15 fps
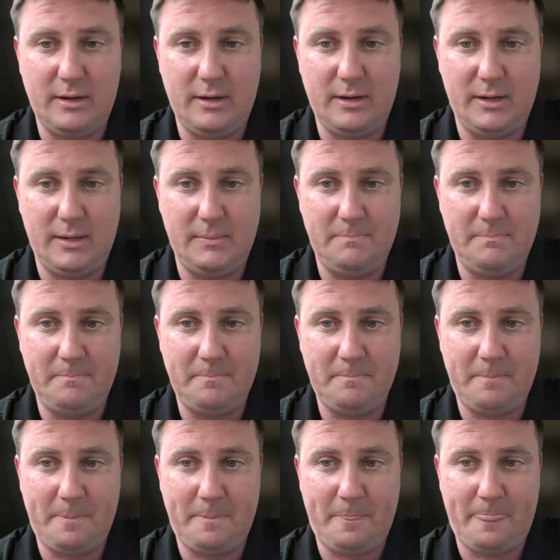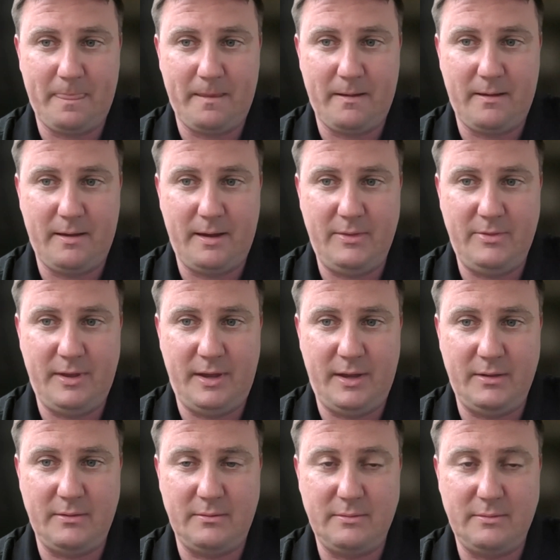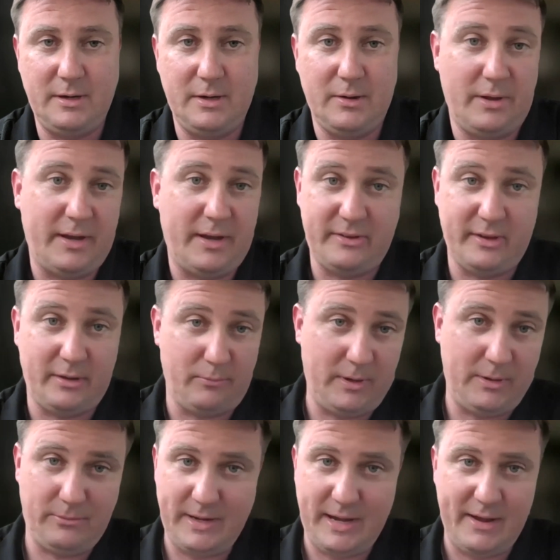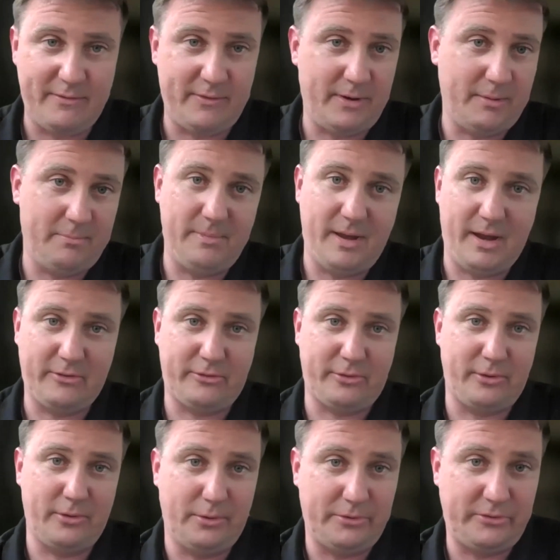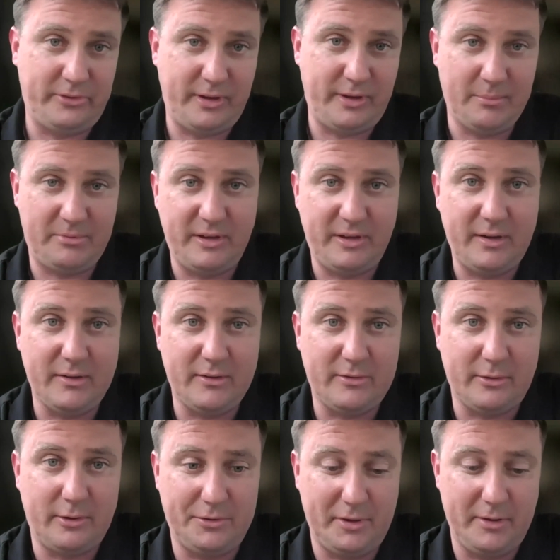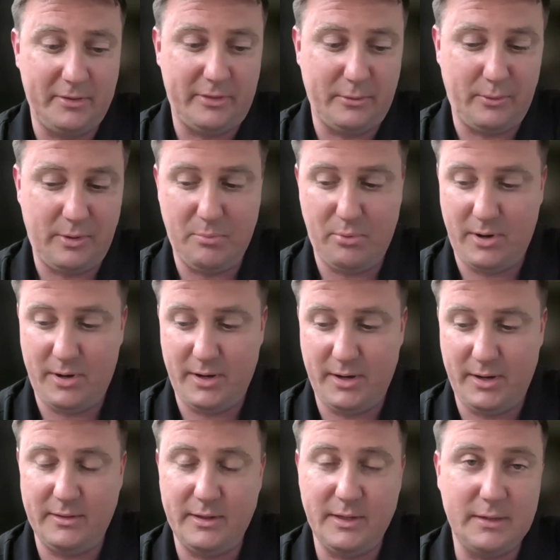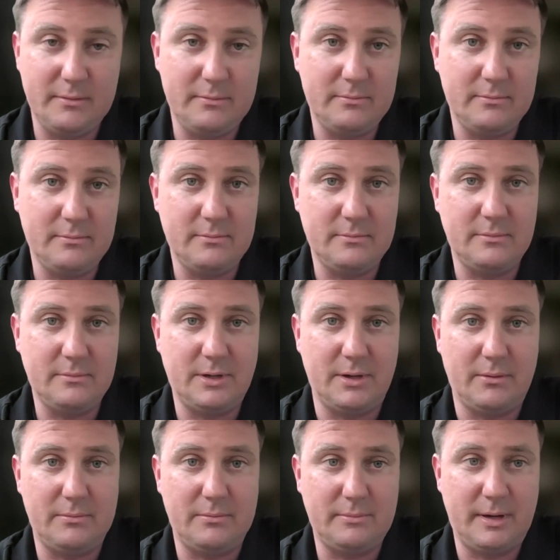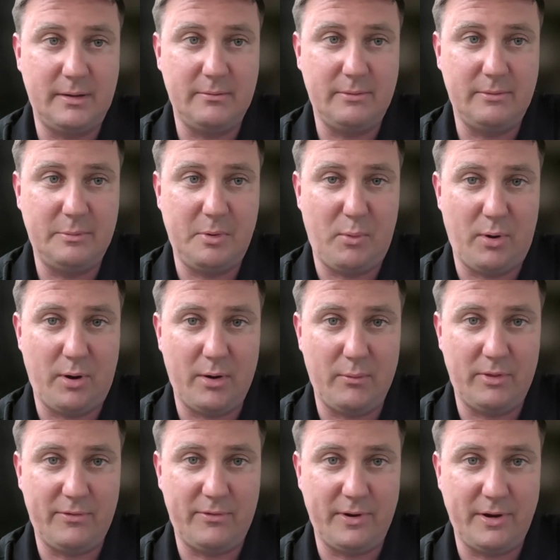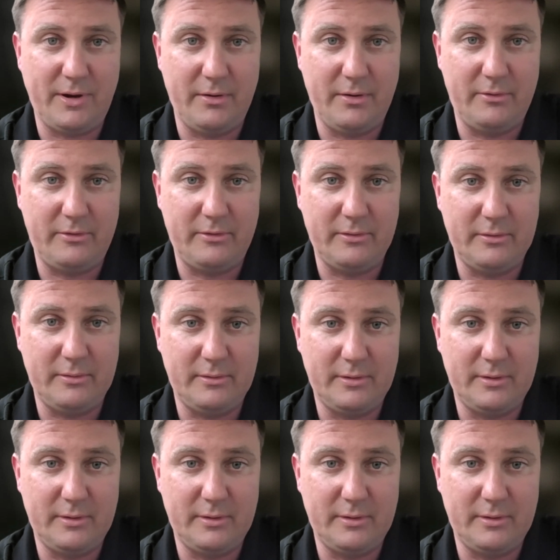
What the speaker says: And then, like I said, we have an external CMC consultant that we bring in that, that we've been working with for years.